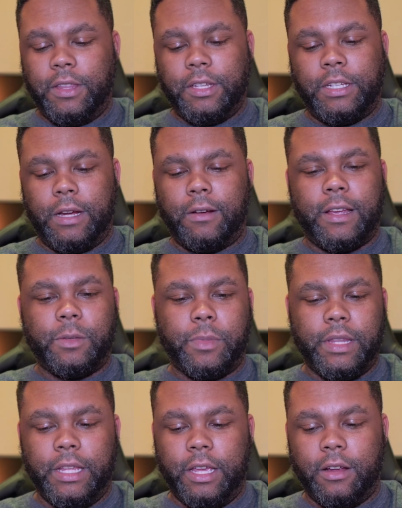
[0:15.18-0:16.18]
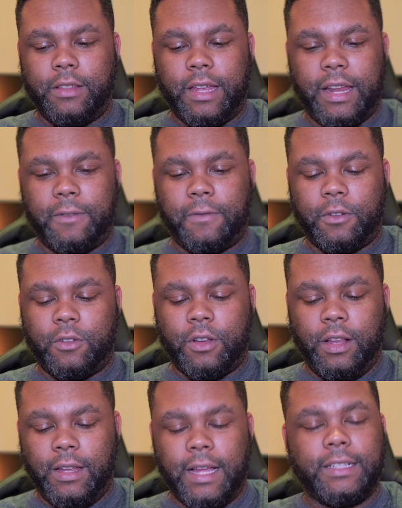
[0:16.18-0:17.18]
this year has been the year that I've
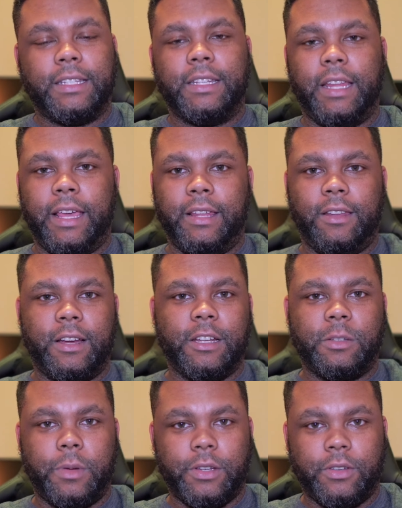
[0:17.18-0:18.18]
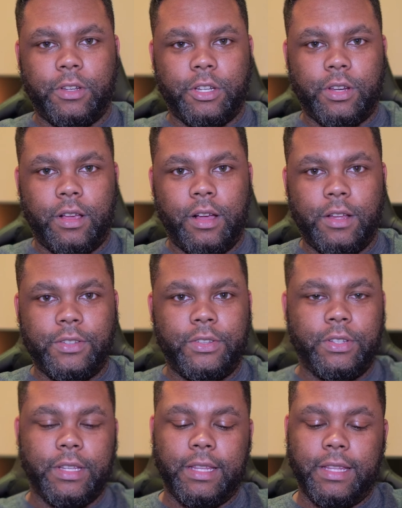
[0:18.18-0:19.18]
collected a lot of special edition
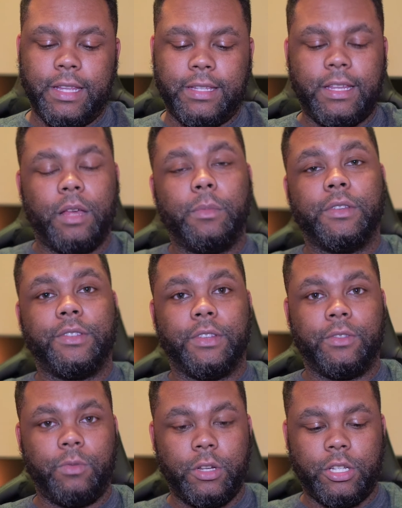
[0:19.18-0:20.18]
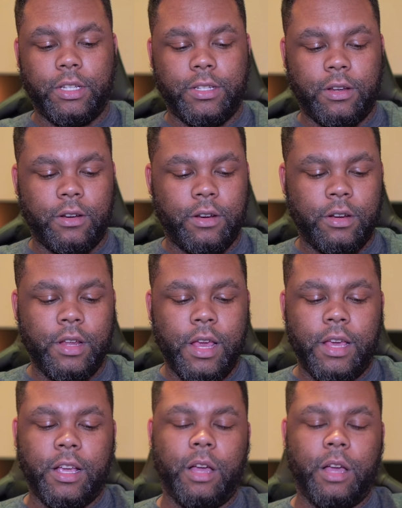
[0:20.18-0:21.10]
consoles, and this time it's the Switch's turn,